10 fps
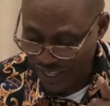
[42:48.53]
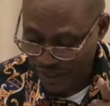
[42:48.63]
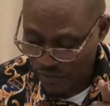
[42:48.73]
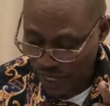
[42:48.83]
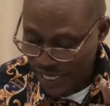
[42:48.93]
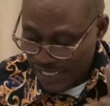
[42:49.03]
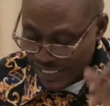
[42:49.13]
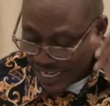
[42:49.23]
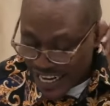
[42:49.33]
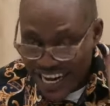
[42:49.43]
that?
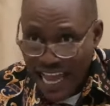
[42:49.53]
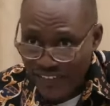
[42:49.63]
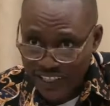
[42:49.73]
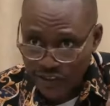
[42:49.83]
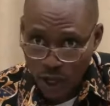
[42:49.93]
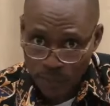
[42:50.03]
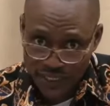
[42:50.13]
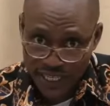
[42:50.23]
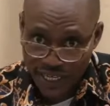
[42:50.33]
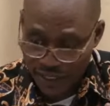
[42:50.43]
They never stop
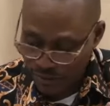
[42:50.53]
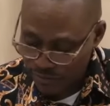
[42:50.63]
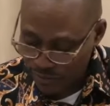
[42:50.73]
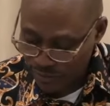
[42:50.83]
sinning.